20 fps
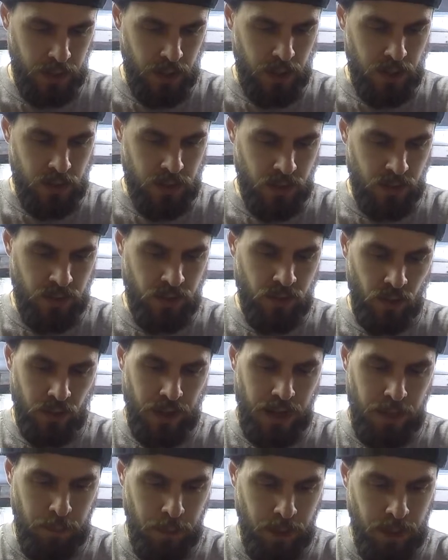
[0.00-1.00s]
So you've got
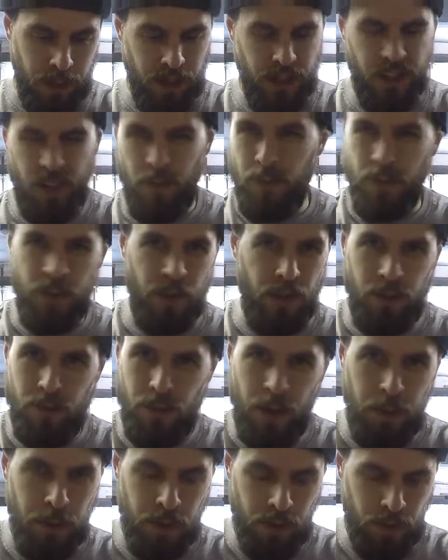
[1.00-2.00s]
that bit, it comes with a load of
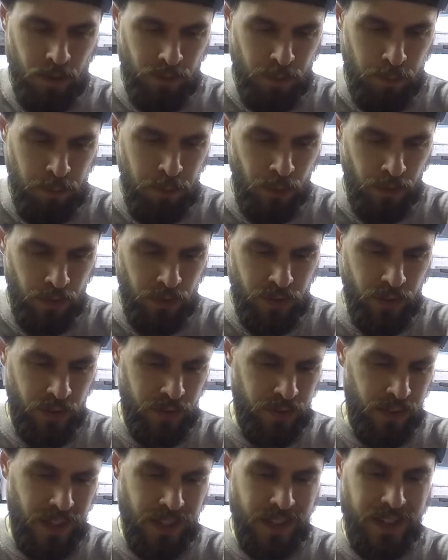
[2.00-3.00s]
rubber obviously bonded to it,
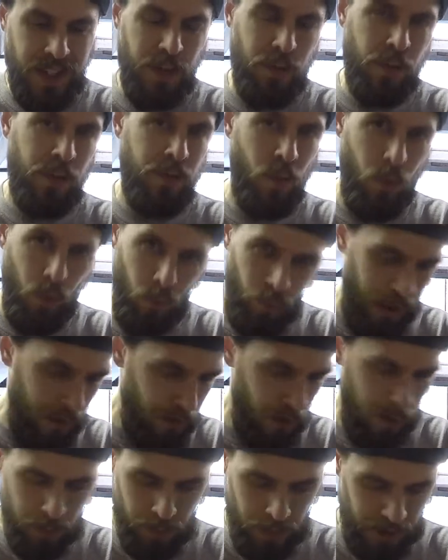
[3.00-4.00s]
so you need to get rid of all that
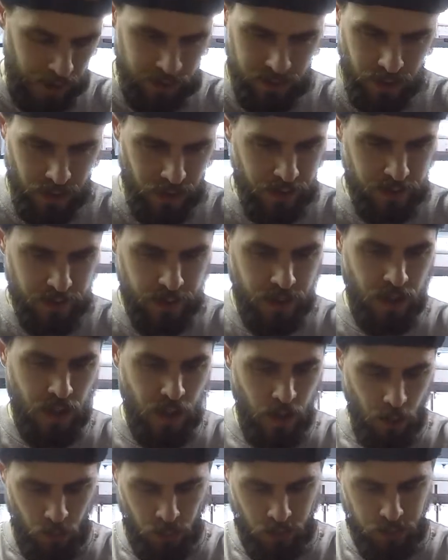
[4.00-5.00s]
rubber excess,
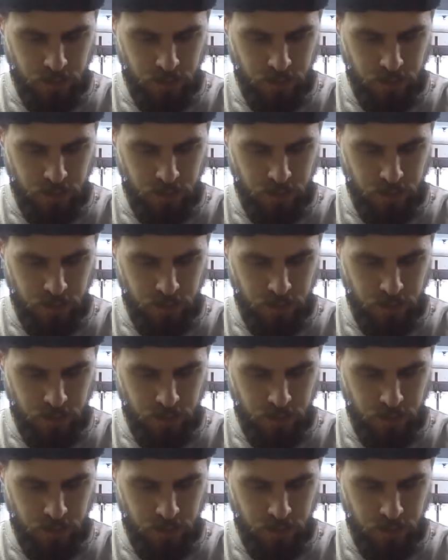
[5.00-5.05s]
which